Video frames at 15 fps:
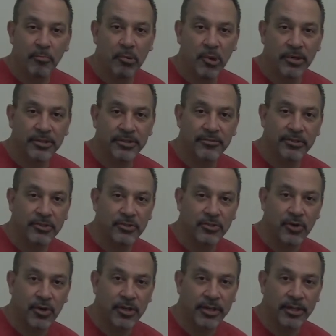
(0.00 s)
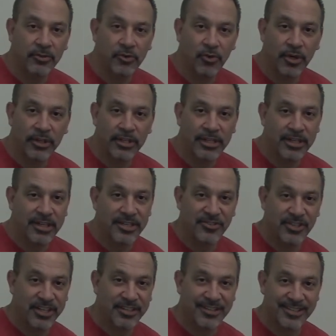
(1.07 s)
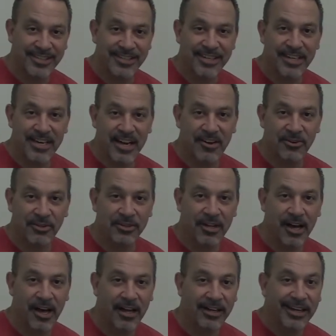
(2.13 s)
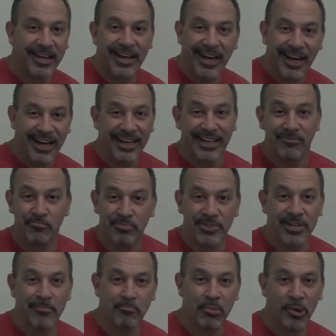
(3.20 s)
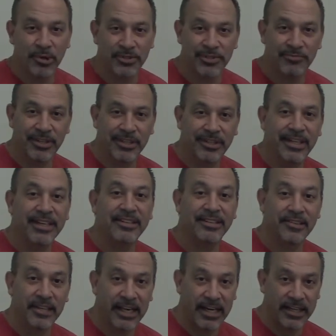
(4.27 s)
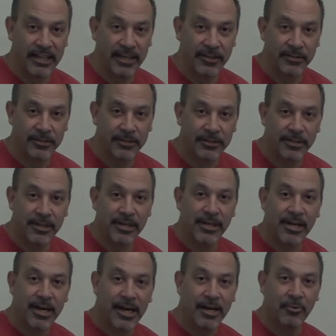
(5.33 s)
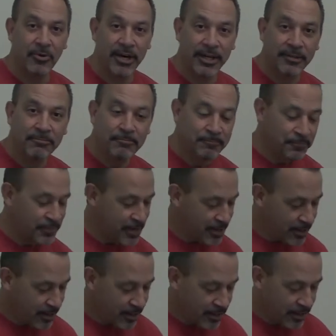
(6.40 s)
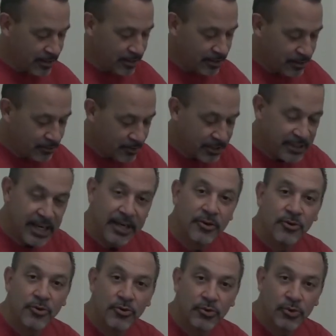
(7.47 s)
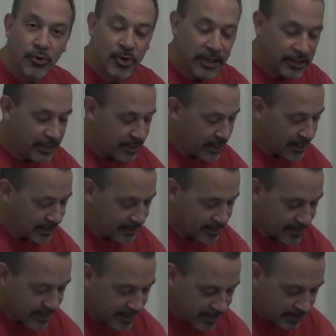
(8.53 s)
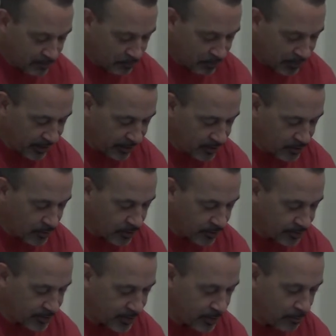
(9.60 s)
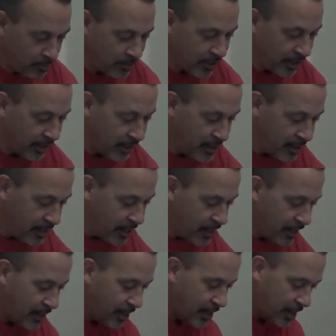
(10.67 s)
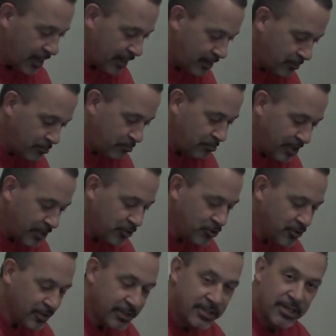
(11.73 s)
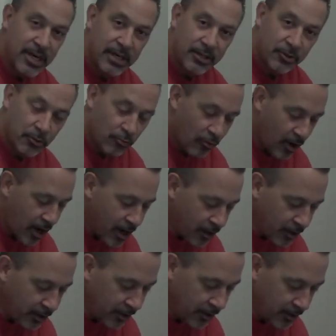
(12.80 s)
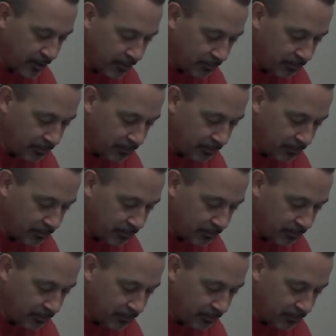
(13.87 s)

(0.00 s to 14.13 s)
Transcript: parts of installing a toilet is you get to sit down a lot, and some parts of it you get to lay down. Anyway, you want to take your new toilet and set it in place where it's going to be, and make sure it's not going to rock.